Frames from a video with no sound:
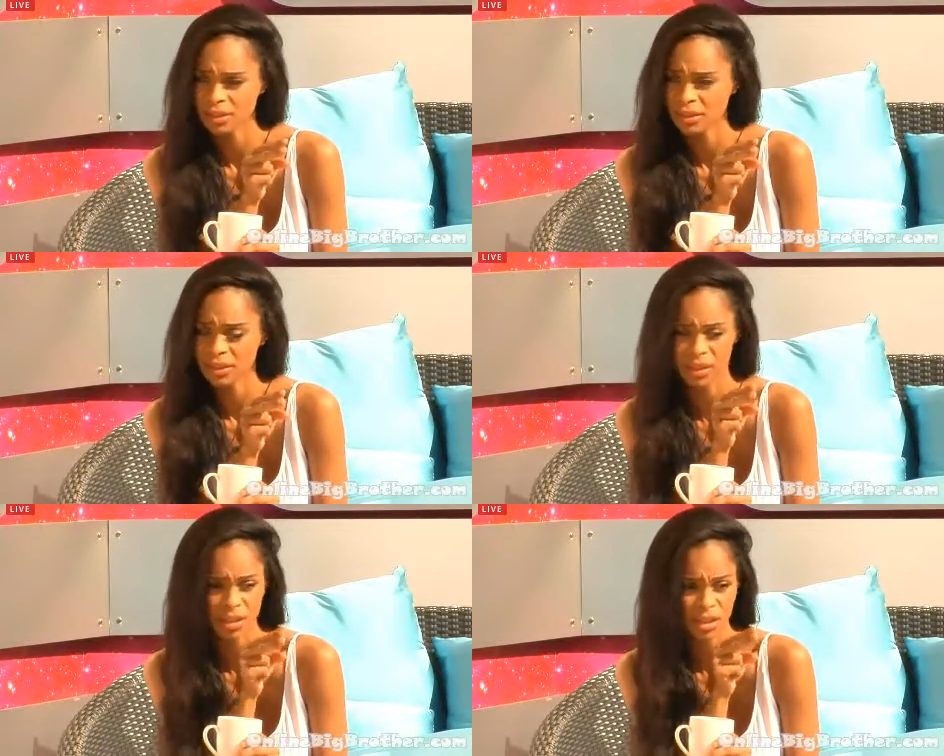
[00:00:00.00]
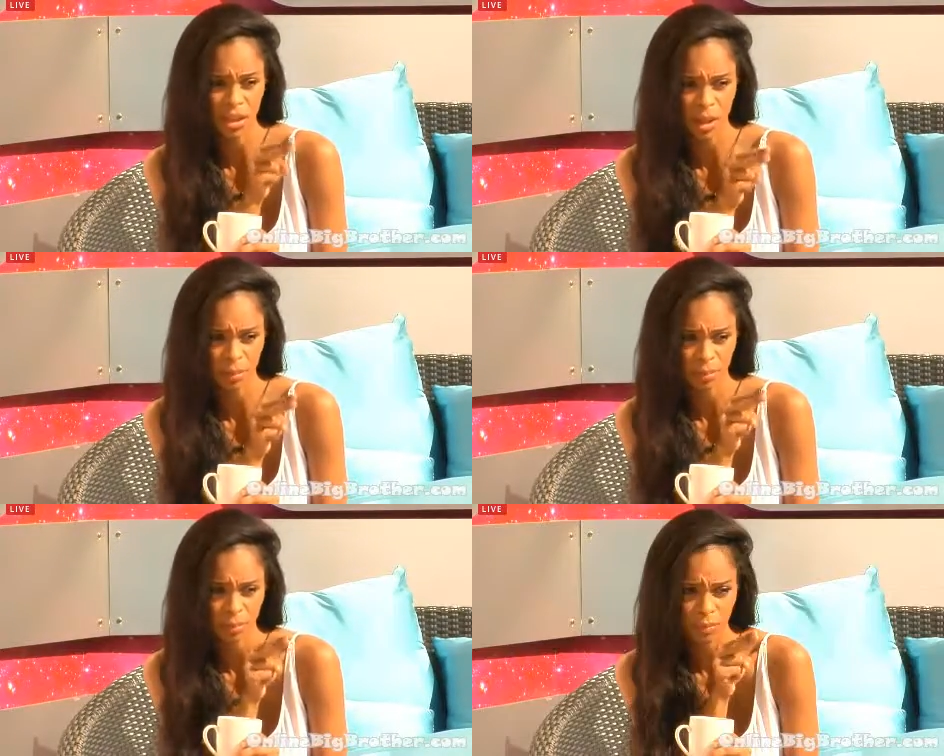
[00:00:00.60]
the slop,
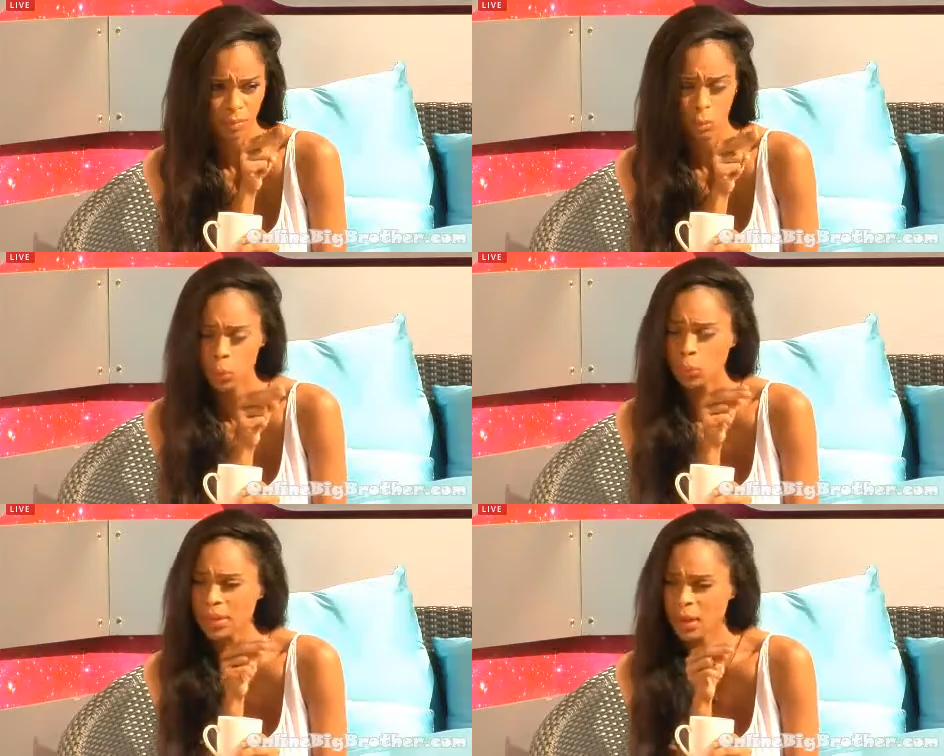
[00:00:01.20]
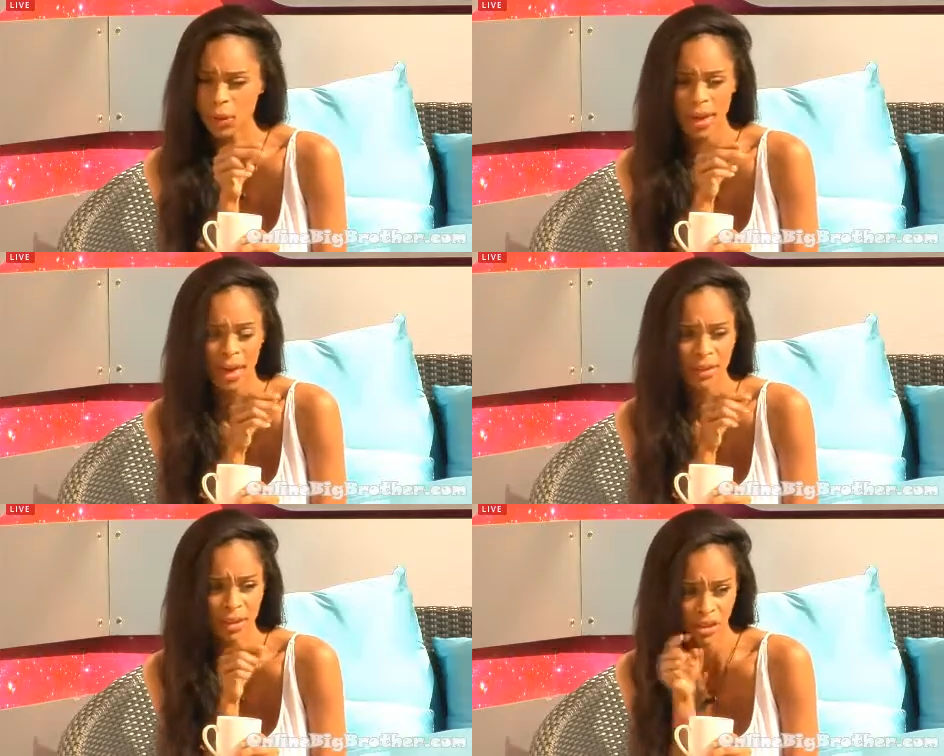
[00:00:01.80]
when I had
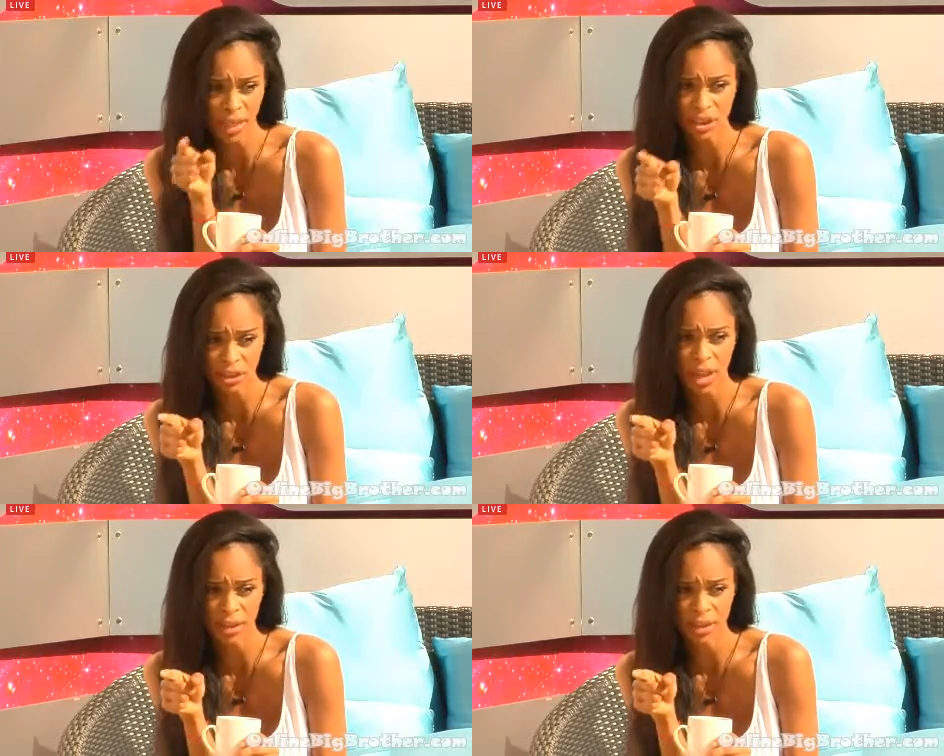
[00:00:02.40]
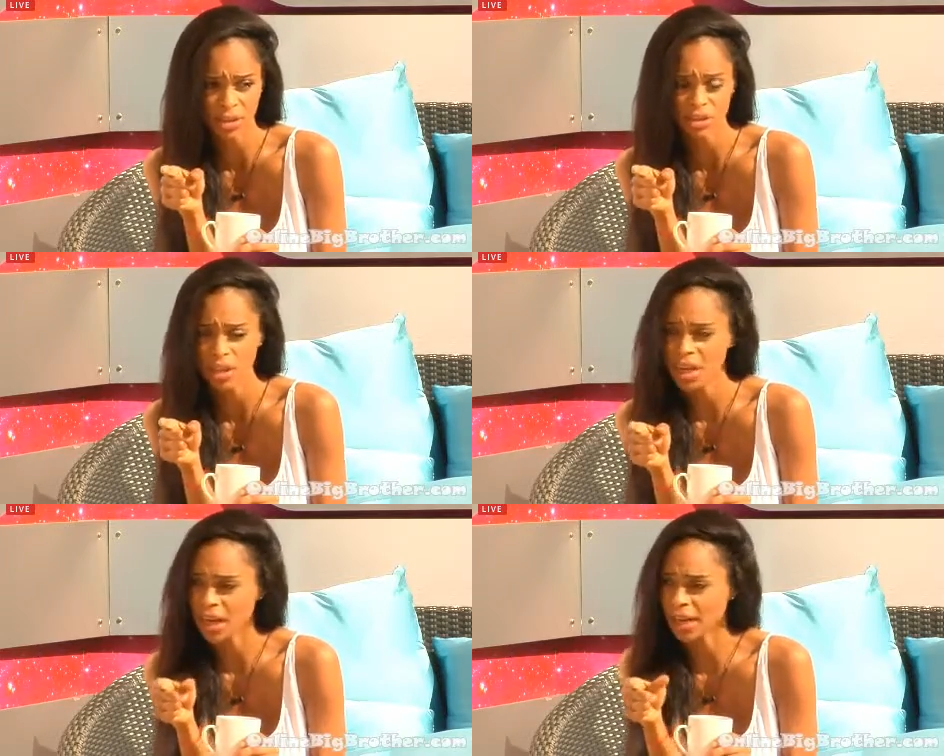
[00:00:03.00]
that challenge
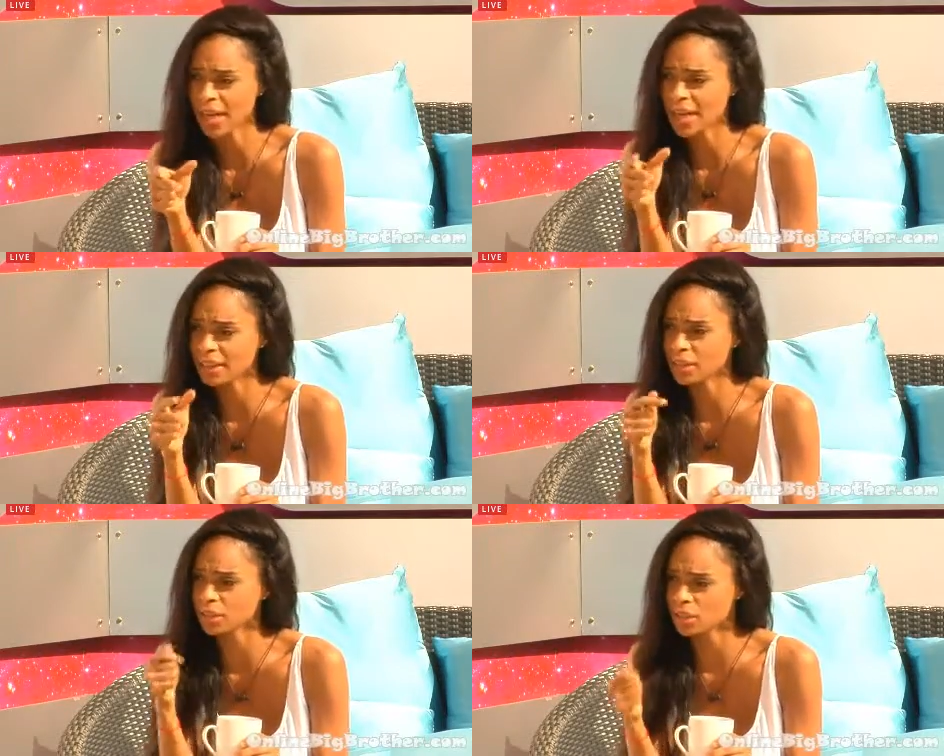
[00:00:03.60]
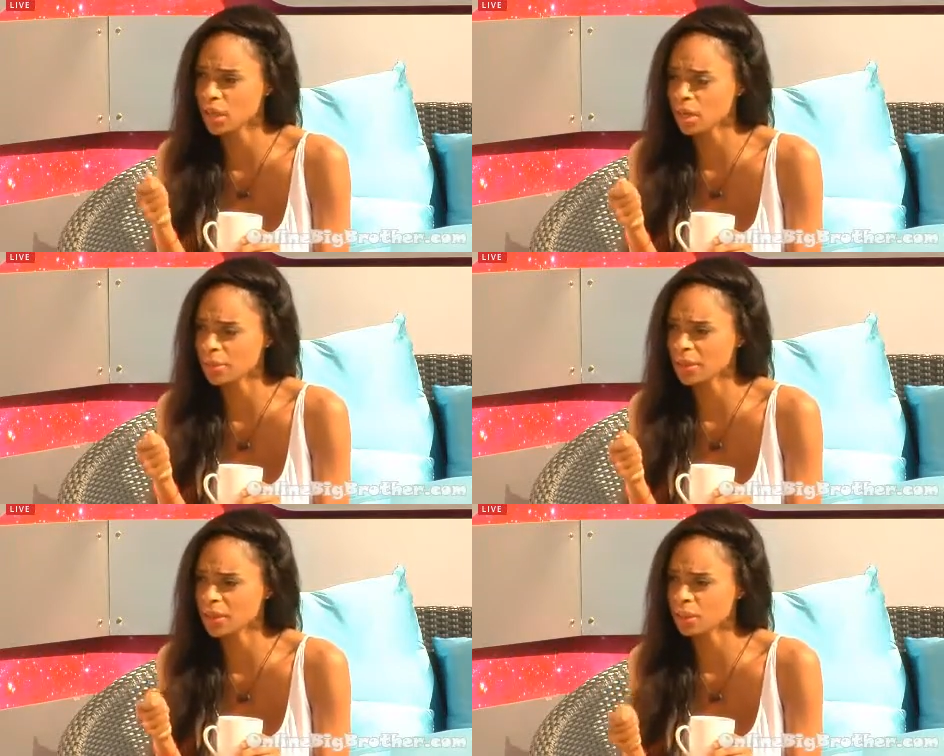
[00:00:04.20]
and I had the slop,
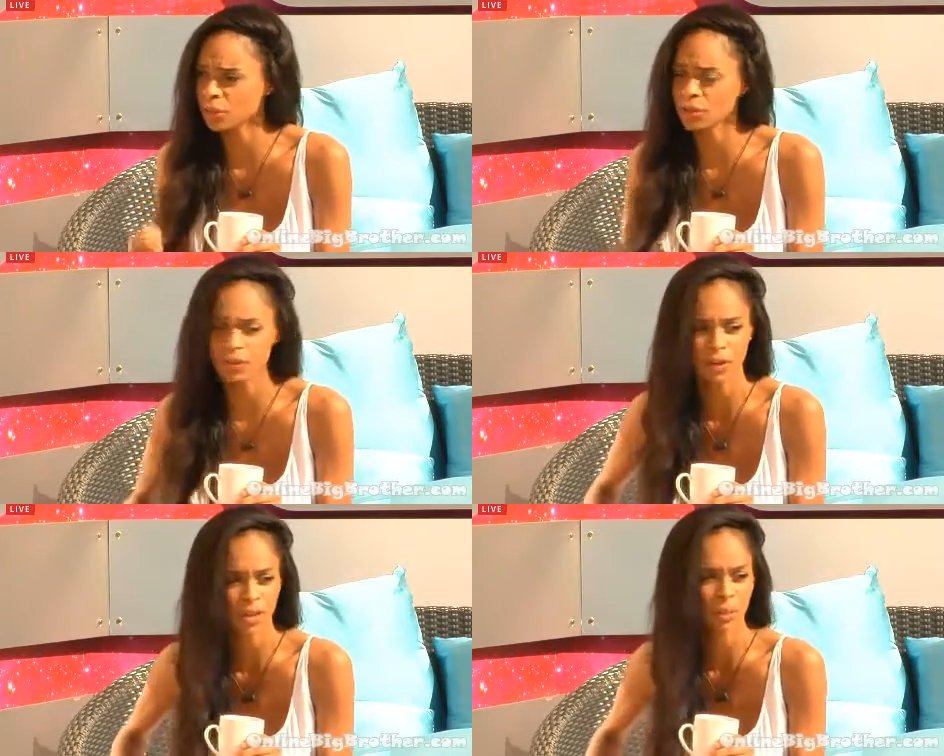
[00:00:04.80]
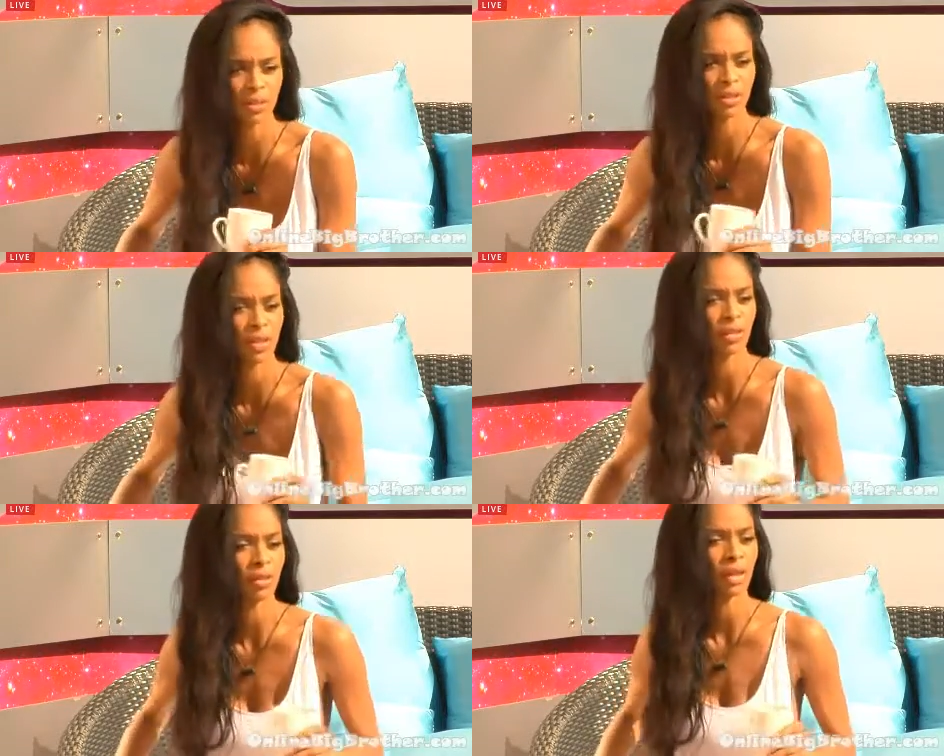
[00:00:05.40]
and in good fun, I was like,
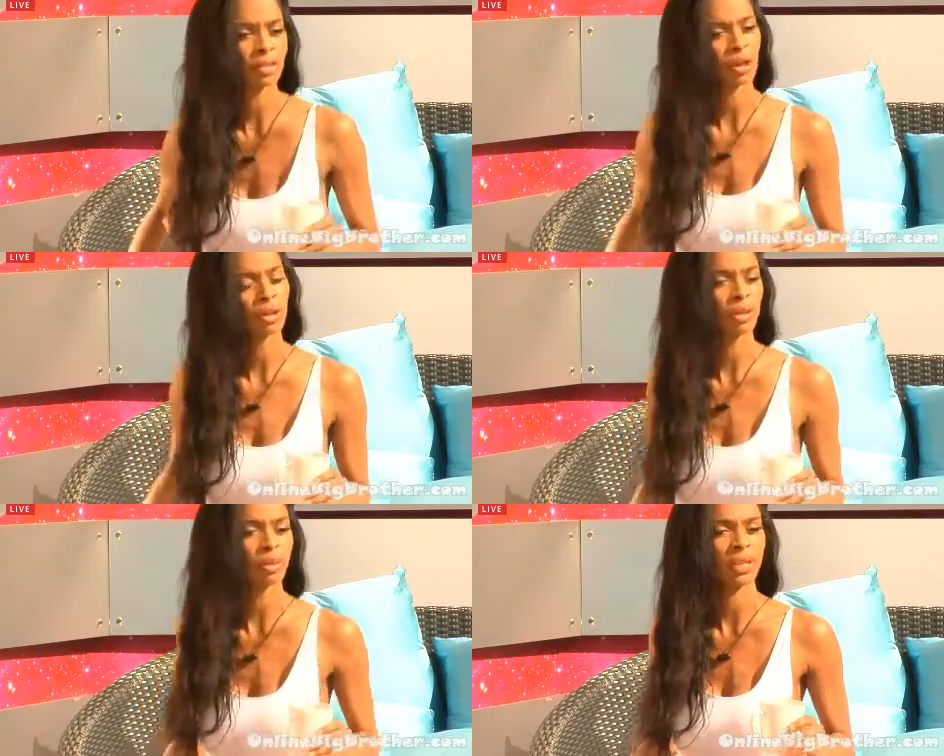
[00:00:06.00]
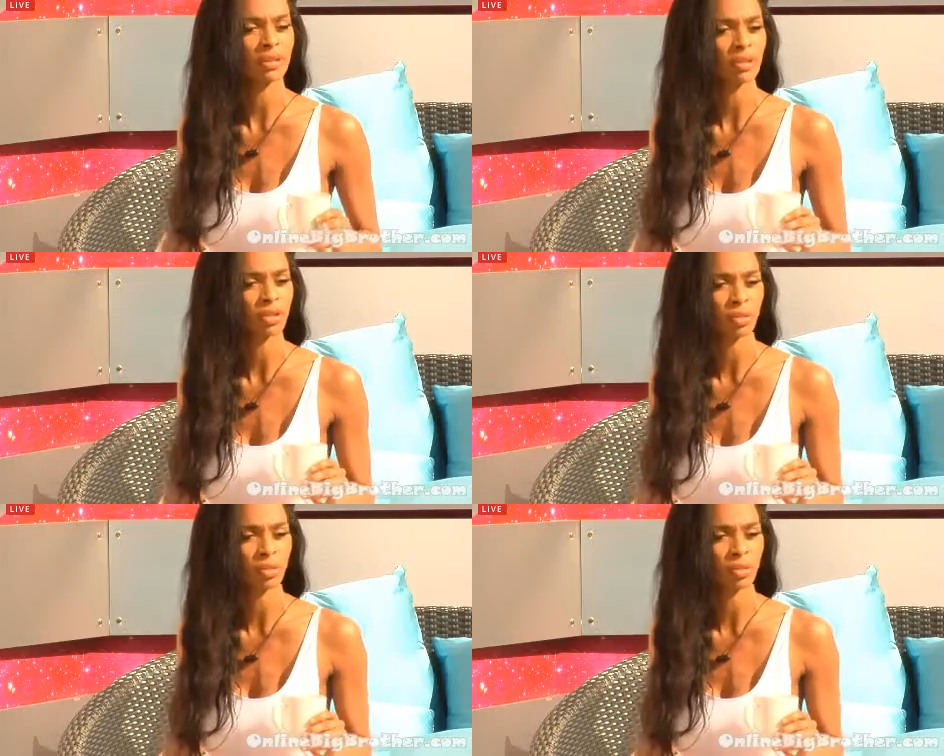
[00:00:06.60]
you guys call your peasants, you